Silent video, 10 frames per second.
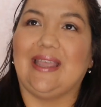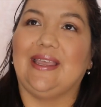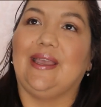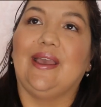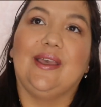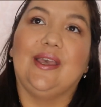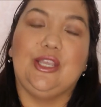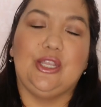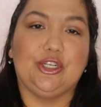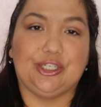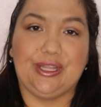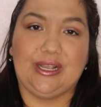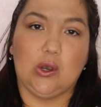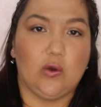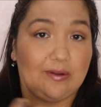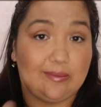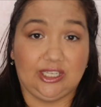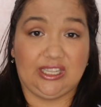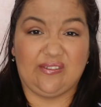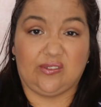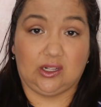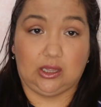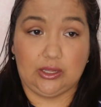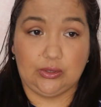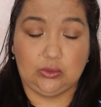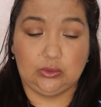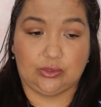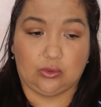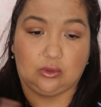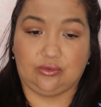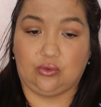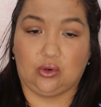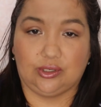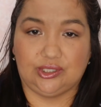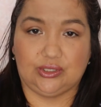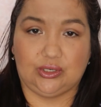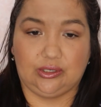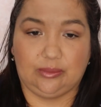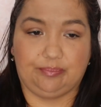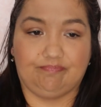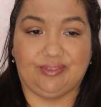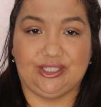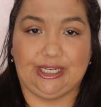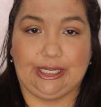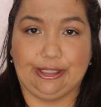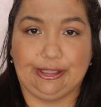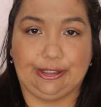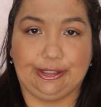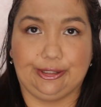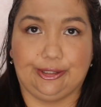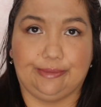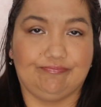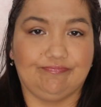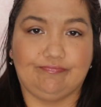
I usually go if I'm looking for clothes or for a certain particular,